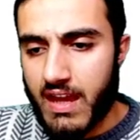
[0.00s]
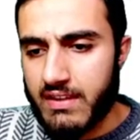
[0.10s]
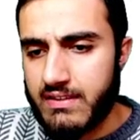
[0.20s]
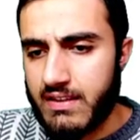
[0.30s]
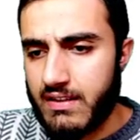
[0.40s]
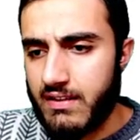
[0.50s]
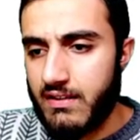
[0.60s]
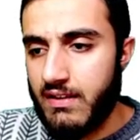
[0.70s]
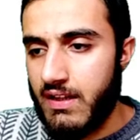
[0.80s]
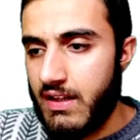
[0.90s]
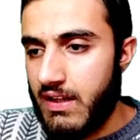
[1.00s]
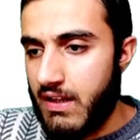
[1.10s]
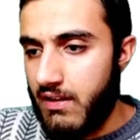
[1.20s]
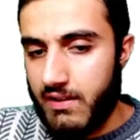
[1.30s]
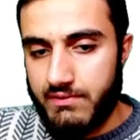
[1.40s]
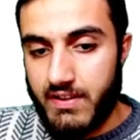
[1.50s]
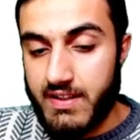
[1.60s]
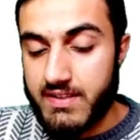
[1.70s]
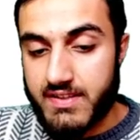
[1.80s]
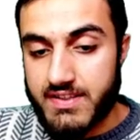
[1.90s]
and uh, a
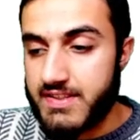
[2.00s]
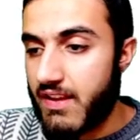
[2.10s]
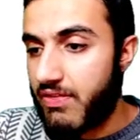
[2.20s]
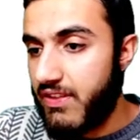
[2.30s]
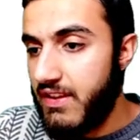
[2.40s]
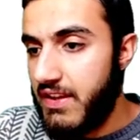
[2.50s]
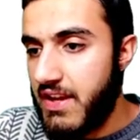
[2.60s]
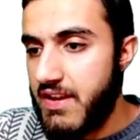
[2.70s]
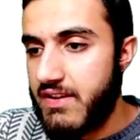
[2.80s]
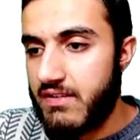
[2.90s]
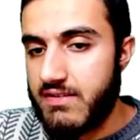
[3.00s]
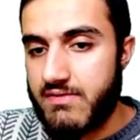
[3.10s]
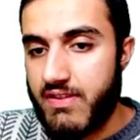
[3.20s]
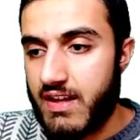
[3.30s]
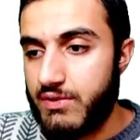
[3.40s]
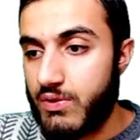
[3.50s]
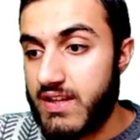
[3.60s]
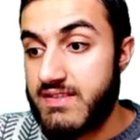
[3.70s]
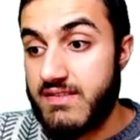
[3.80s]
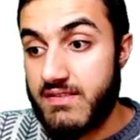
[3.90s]
very interesting thing here is that you
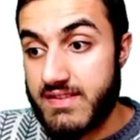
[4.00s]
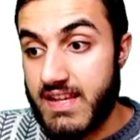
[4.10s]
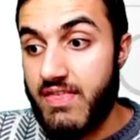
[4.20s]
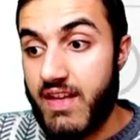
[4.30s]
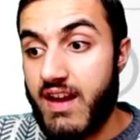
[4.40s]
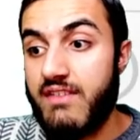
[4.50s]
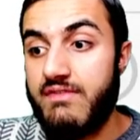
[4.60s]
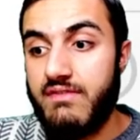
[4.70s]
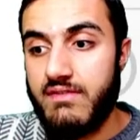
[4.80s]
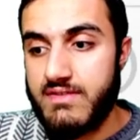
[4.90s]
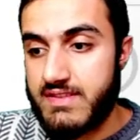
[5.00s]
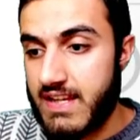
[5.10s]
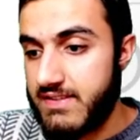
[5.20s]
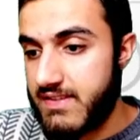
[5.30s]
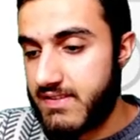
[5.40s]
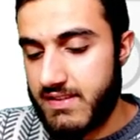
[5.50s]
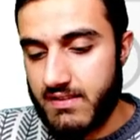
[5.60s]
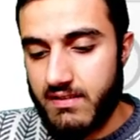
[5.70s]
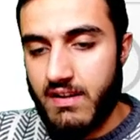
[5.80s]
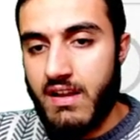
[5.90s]
can see the status
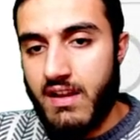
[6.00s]
here.